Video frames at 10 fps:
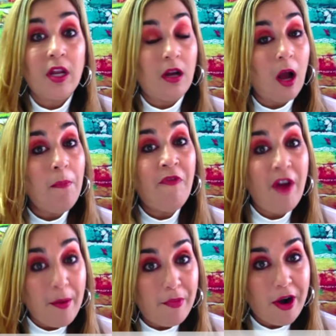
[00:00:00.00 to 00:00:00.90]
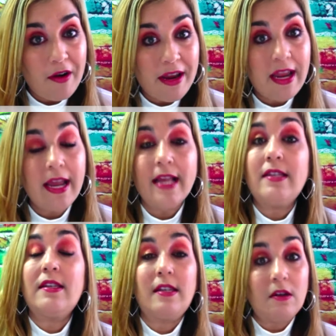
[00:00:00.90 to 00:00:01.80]
Come February,
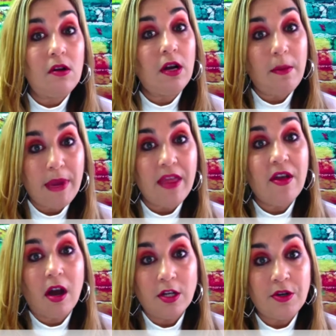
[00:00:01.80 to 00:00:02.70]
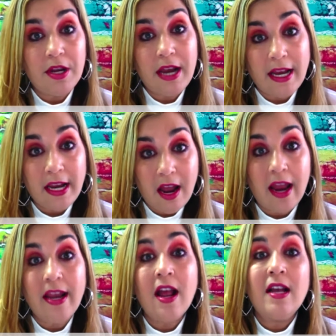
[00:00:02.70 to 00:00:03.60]
it's still going to be the
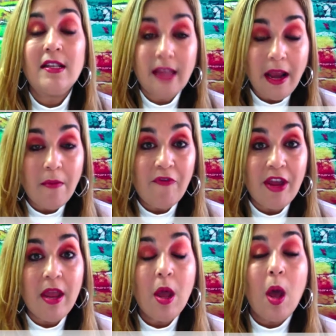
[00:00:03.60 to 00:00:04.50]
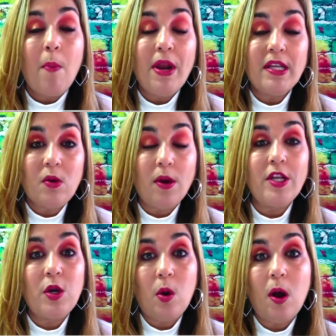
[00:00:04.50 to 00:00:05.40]
$199 sign-up fee, but it's going
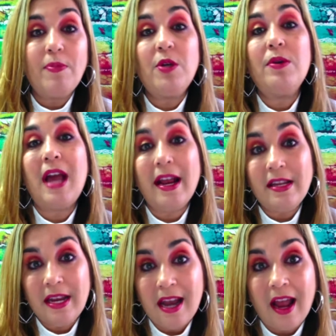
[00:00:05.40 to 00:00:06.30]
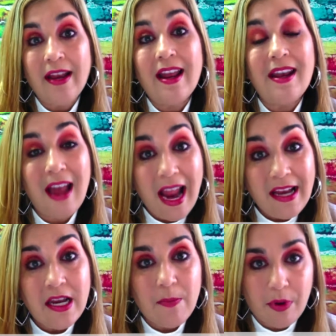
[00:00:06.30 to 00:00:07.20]
to go up to
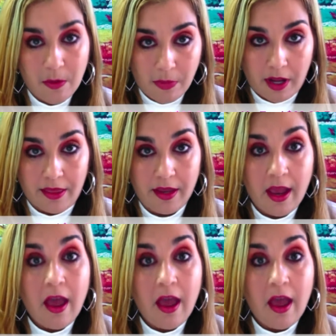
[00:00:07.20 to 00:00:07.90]
$99.90 per month.